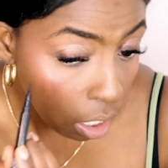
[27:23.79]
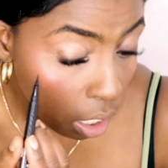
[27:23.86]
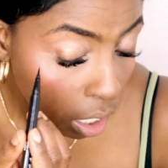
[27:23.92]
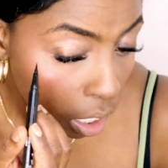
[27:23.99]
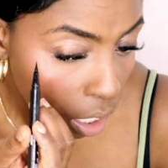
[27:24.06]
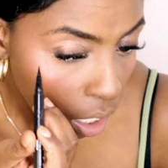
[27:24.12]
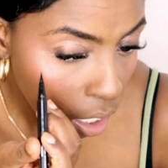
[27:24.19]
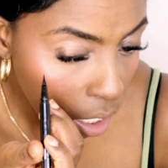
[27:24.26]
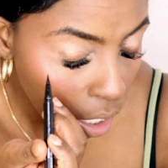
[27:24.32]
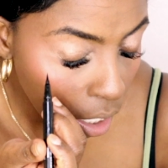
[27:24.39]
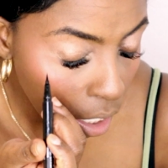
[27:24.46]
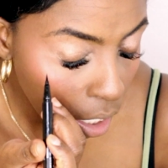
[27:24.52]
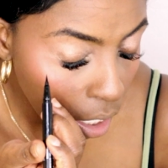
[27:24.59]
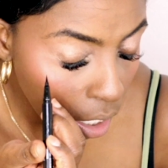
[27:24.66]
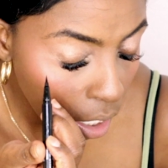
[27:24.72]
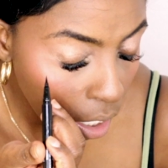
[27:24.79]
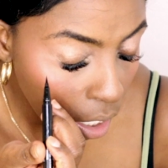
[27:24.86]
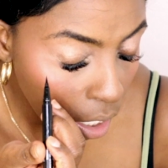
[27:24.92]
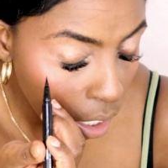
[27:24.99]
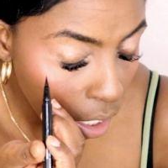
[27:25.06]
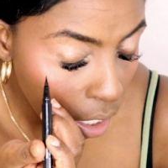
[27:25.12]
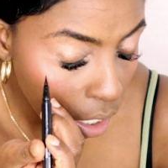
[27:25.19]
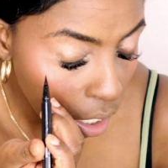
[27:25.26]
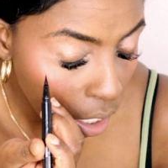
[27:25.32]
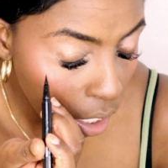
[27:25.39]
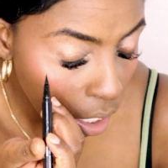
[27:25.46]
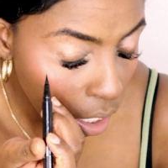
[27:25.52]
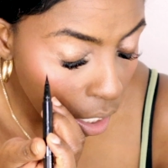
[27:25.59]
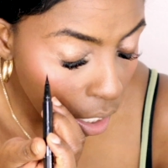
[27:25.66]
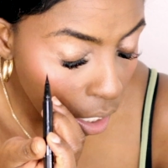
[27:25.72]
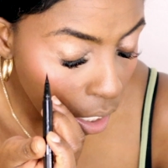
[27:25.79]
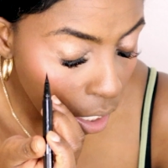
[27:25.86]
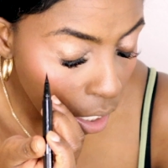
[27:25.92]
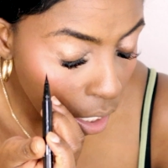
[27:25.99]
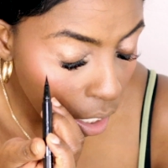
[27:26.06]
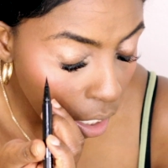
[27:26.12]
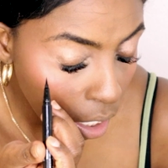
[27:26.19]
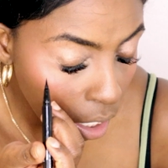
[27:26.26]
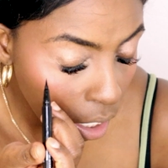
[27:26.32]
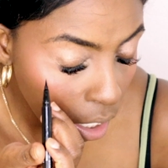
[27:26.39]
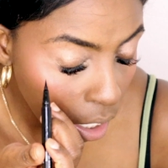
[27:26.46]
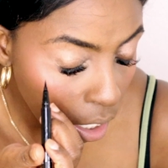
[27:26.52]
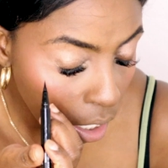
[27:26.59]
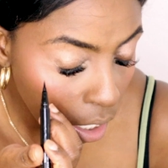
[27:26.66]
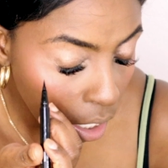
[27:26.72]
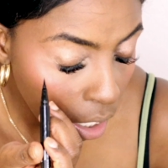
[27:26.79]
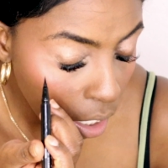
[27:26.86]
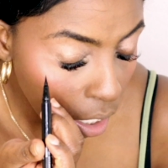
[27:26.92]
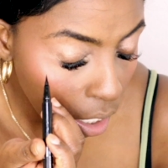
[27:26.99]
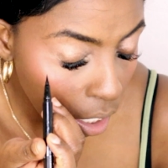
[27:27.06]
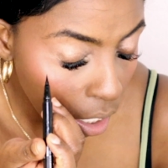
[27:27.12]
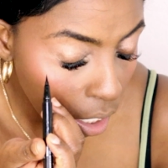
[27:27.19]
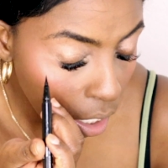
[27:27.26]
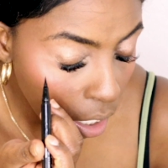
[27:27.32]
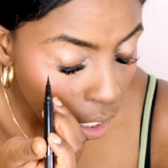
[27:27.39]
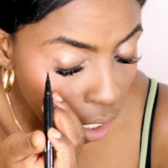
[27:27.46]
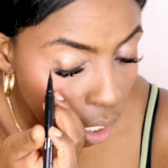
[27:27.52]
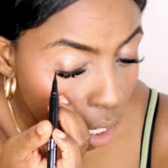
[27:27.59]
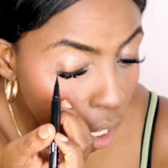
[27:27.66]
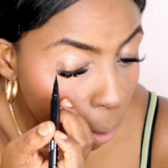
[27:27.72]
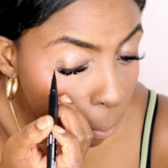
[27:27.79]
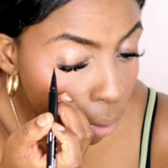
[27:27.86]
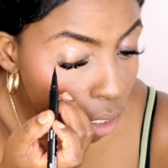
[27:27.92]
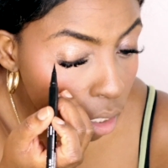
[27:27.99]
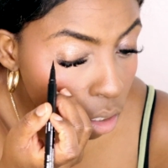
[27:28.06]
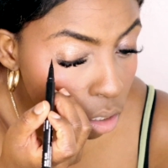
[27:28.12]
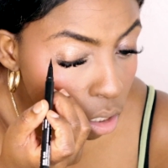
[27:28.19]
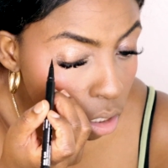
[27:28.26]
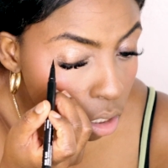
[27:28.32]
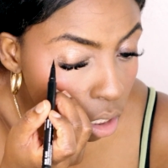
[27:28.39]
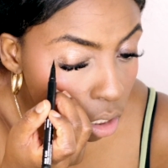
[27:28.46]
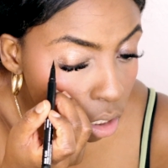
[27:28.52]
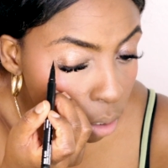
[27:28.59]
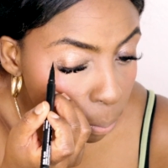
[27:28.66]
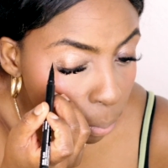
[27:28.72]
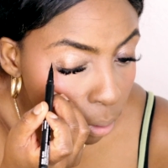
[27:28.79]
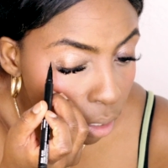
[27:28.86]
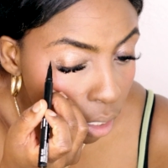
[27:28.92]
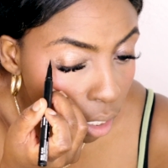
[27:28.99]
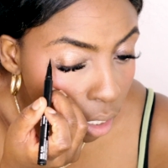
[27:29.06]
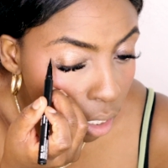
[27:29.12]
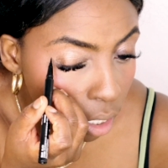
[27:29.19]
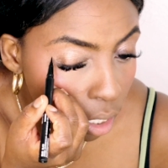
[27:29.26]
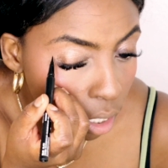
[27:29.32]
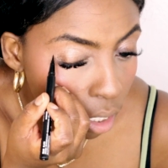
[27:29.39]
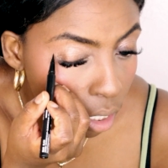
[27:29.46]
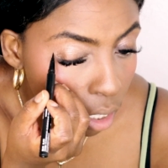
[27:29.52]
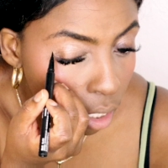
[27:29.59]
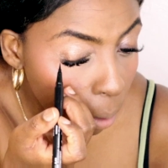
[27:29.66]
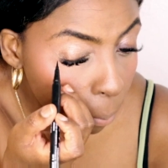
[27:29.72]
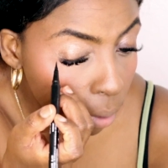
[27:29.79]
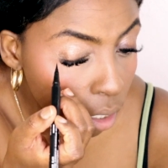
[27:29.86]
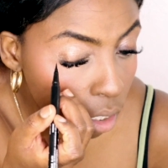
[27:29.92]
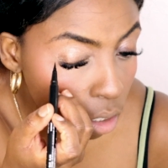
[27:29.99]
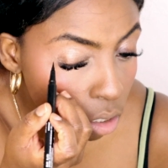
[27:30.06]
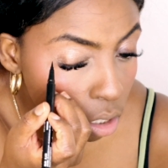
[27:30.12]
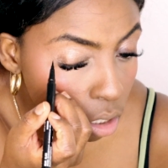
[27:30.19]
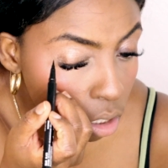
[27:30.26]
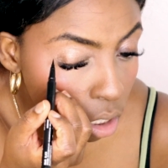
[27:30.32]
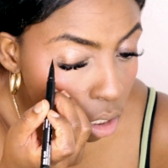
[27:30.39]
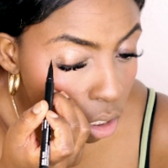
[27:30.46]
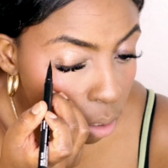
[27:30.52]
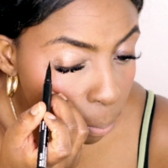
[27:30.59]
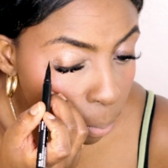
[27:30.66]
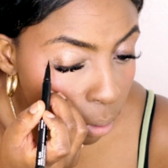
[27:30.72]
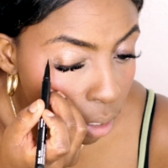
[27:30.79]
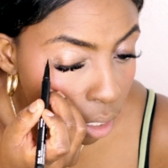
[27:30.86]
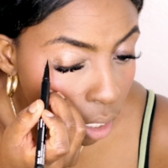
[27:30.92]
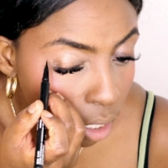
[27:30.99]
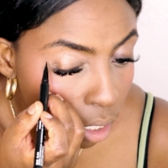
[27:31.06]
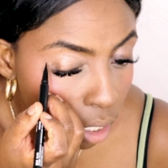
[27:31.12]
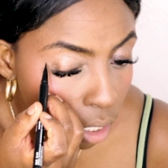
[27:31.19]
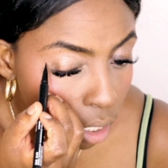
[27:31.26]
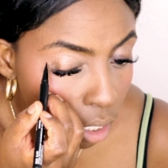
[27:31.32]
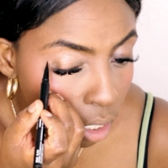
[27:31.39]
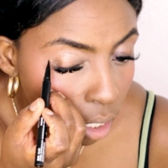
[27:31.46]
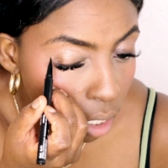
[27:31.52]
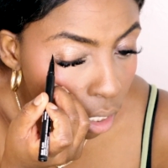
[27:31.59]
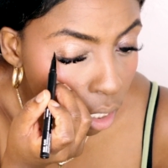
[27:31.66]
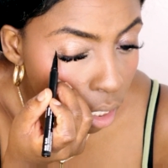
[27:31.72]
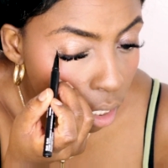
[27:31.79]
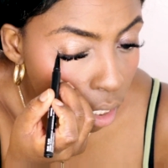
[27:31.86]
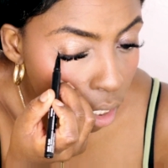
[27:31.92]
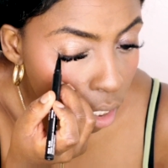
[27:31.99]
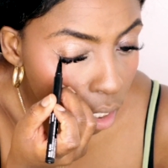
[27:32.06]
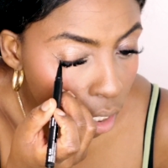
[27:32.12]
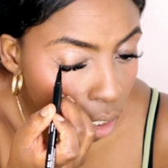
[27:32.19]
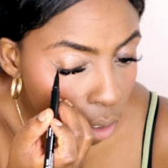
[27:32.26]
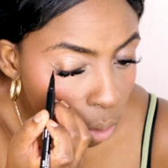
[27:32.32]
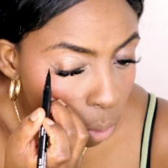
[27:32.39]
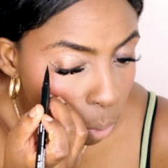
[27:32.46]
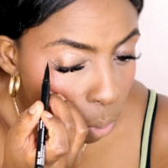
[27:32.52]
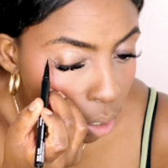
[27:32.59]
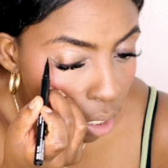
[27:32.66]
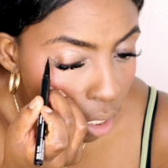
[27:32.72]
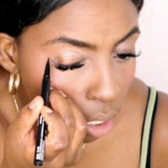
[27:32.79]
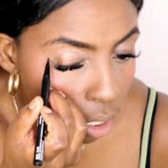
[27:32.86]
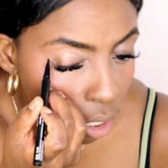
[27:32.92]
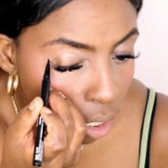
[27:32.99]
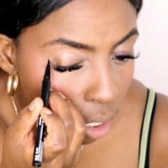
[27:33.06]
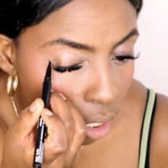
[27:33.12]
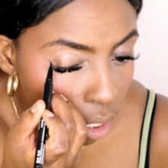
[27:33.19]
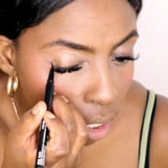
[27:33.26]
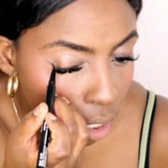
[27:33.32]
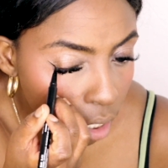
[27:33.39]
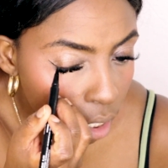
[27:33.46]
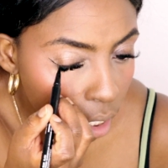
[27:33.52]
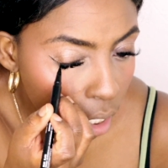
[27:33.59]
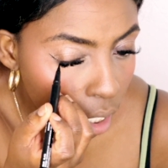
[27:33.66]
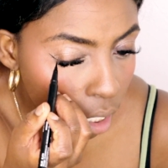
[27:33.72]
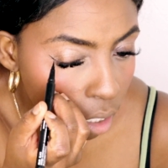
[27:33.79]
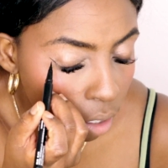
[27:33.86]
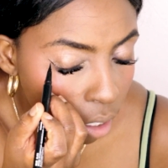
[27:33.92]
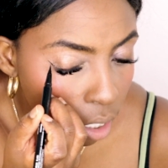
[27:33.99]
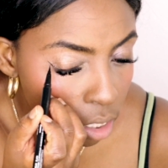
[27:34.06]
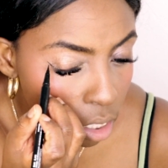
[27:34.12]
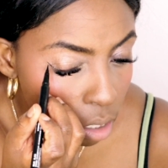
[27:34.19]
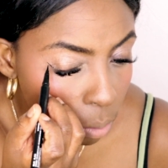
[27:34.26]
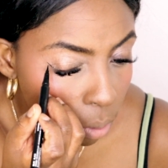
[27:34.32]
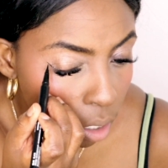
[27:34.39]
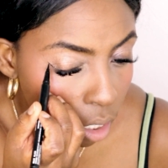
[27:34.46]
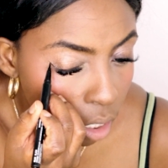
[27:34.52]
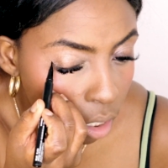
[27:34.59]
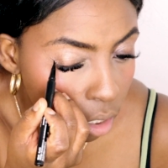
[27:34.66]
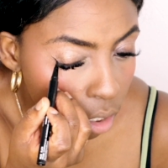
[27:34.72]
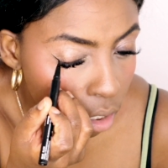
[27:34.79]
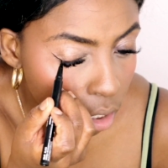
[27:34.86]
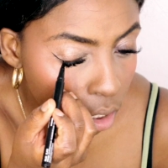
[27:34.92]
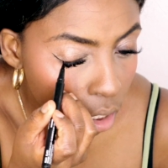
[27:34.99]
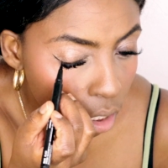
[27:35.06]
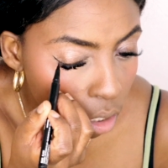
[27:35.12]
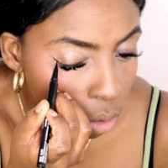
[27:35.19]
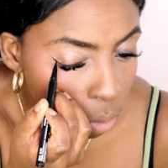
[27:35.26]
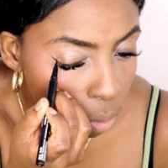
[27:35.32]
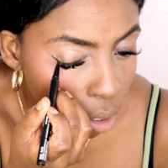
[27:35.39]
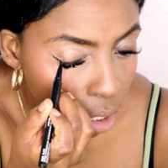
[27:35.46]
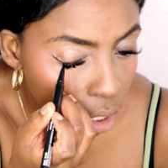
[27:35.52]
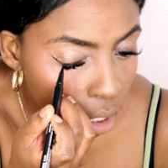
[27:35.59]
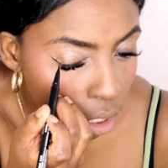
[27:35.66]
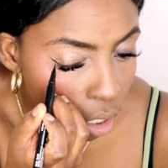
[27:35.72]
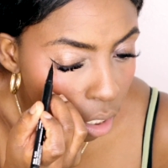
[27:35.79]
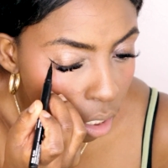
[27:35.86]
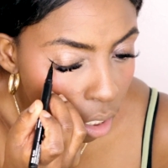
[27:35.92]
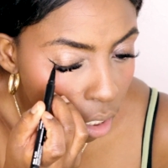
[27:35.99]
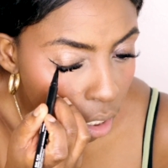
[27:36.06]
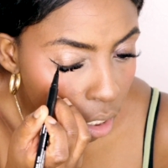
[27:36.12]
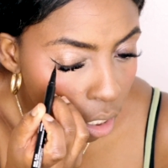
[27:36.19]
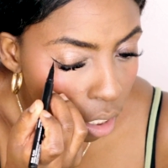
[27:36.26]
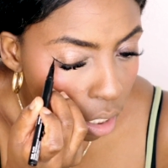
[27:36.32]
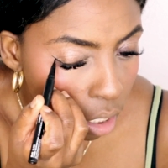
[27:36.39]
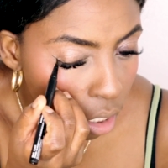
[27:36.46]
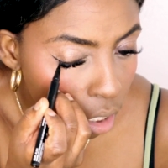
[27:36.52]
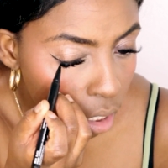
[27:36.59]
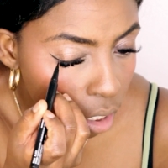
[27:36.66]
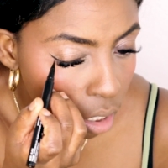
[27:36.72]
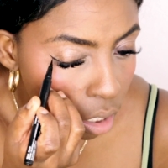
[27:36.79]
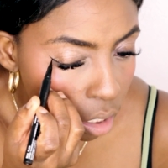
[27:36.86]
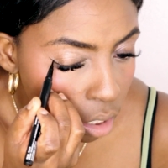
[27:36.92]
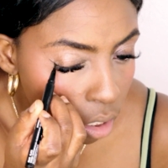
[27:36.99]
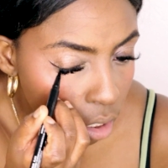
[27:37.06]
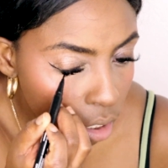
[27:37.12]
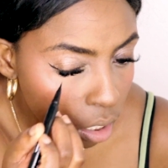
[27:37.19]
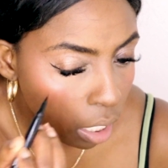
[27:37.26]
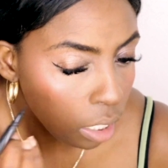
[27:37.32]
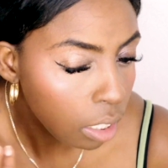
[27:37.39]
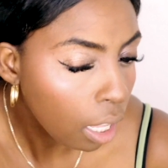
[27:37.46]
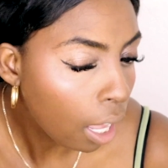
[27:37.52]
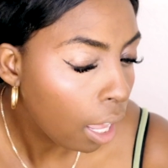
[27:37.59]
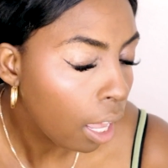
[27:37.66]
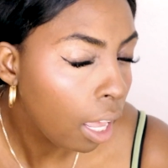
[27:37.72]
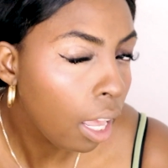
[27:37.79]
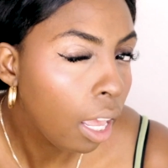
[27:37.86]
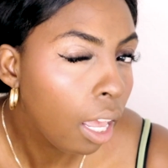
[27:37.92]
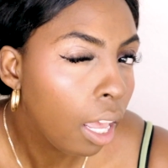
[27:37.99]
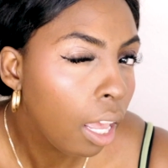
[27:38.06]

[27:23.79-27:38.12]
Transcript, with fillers: That's when everything went downhill with this damn eyeliner. I cannot. It looked horrible. I'm not even gonna lie. I'm gonna use it just to put like a little wing. Not a crazy wing, just a little wing. Just like that.